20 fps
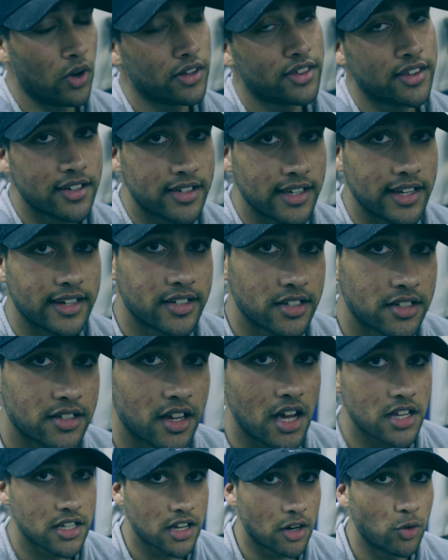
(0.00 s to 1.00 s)
With this
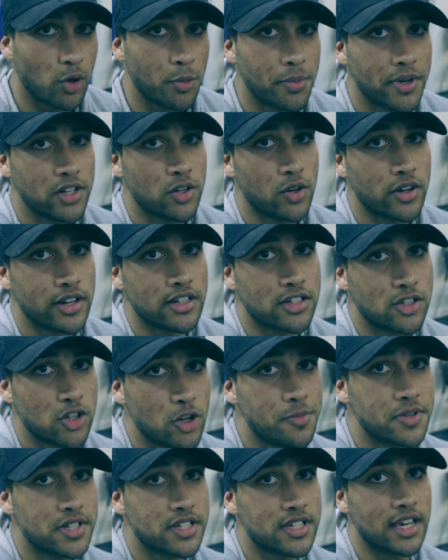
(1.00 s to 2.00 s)
exercise I will be doing a
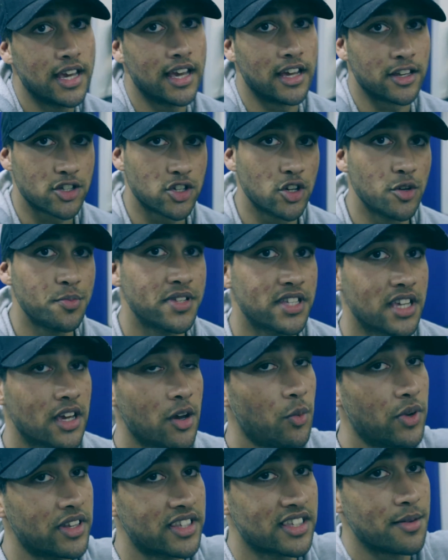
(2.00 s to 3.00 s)

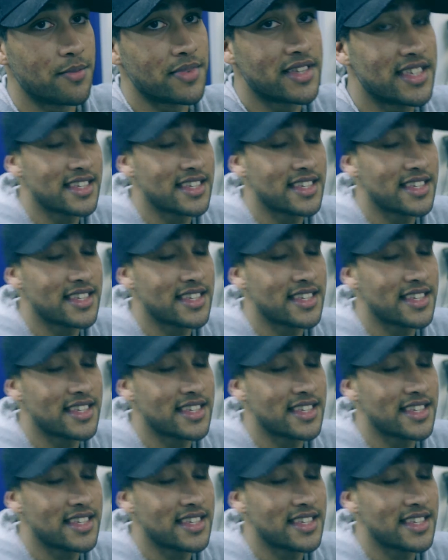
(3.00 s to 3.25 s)
superset with some